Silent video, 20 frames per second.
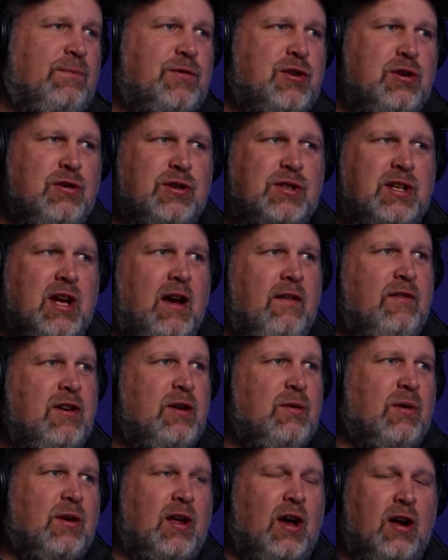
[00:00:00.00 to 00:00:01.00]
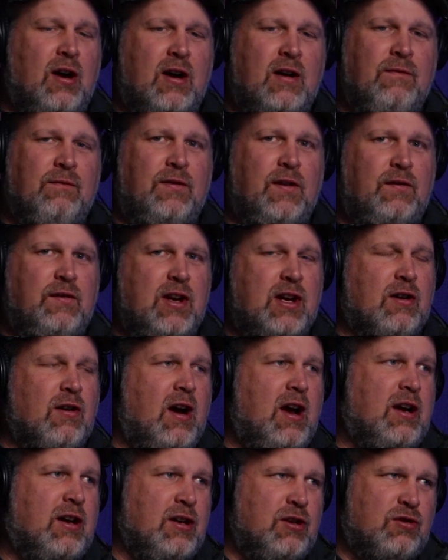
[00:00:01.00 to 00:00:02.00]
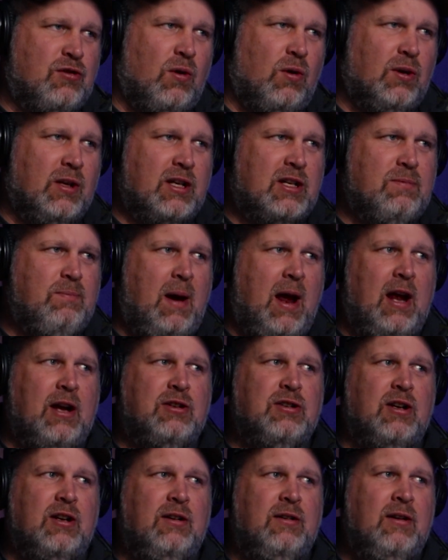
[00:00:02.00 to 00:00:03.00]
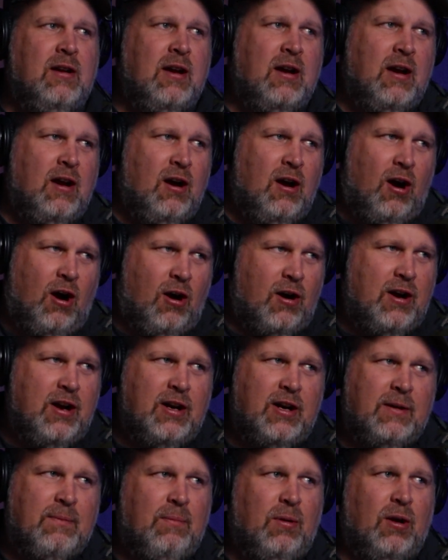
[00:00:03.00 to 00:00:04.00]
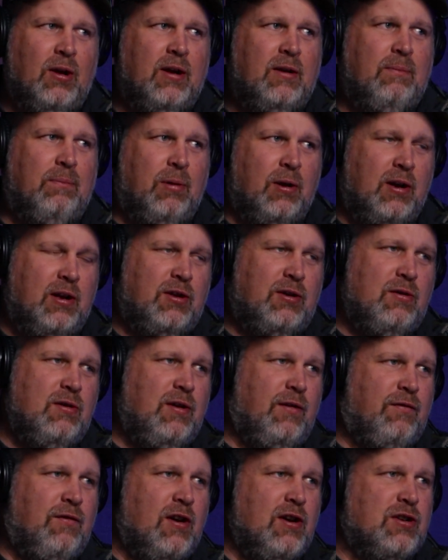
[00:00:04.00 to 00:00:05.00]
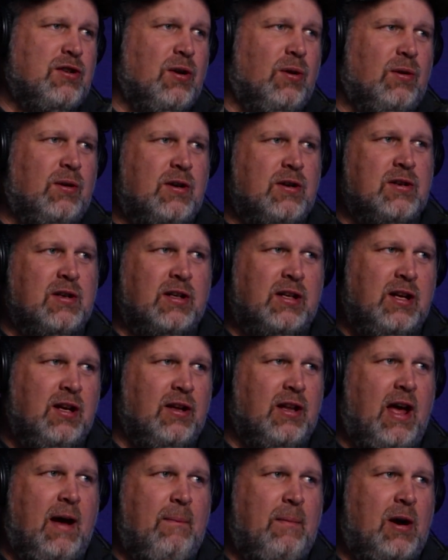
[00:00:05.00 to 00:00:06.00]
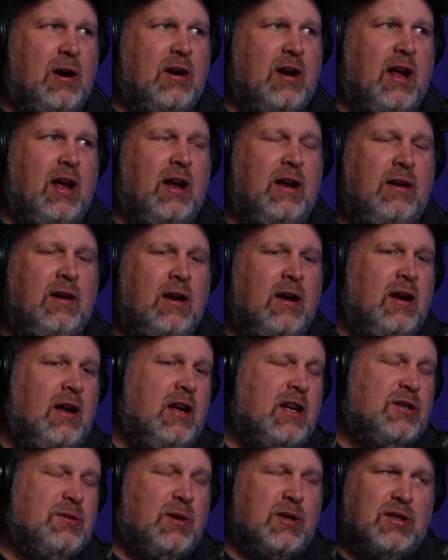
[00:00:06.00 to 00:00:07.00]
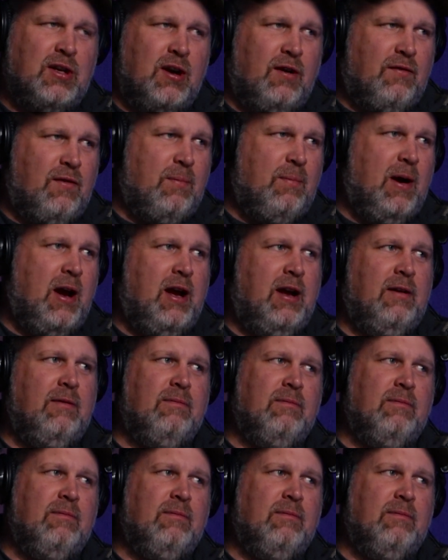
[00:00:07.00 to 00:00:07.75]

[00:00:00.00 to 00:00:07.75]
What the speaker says: 270 with 150 grain controlled expansion, hard-hitting bullet, put it through the front shoulders and kill that bear dead, especially over bait.